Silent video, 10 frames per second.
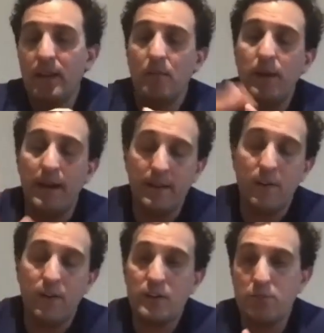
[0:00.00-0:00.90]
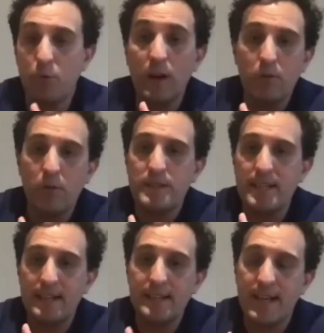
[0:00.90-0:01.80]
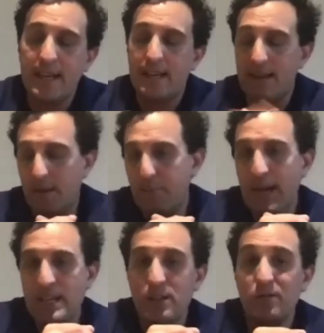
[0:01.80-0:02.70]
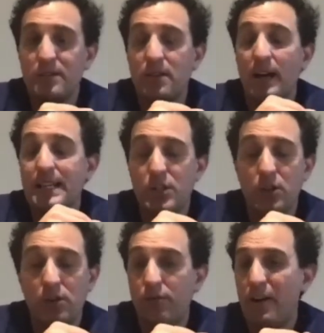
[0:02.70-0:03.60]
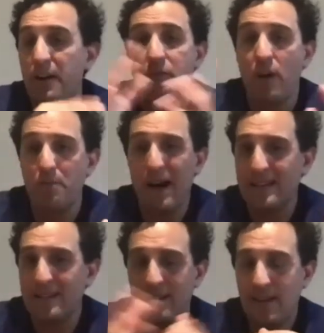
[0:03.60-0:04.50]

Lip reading: But this morning we presented a patient who was 92, very robust,